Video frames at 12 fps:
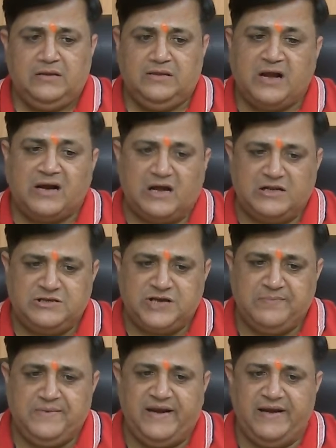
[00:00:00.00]
The
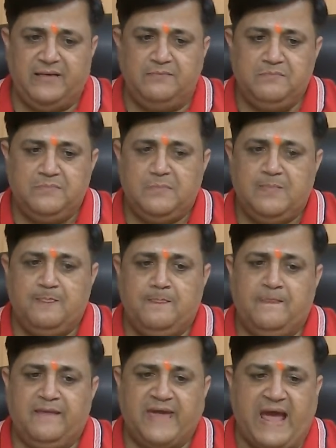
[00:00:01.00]
cultured medium
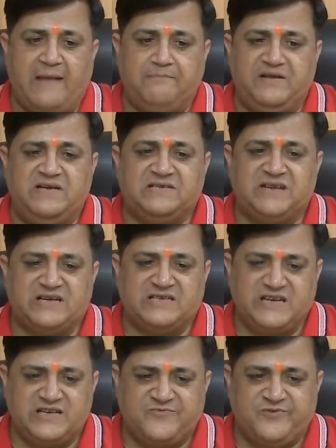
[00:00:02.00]
can be
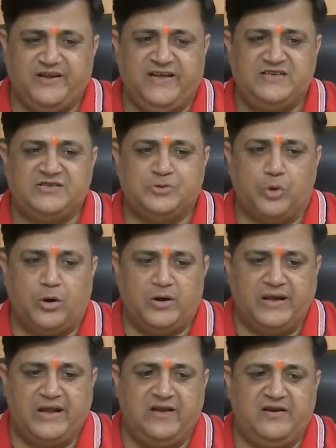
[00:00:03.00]
successfully stored
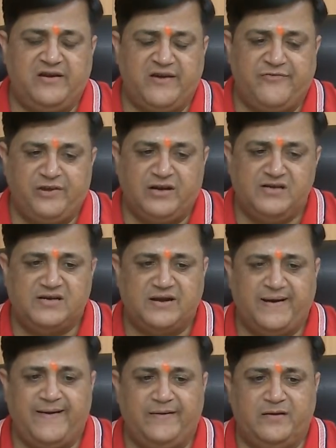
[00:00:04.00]
in
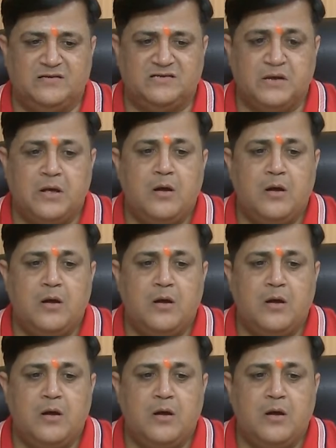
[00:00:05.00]
refrigerators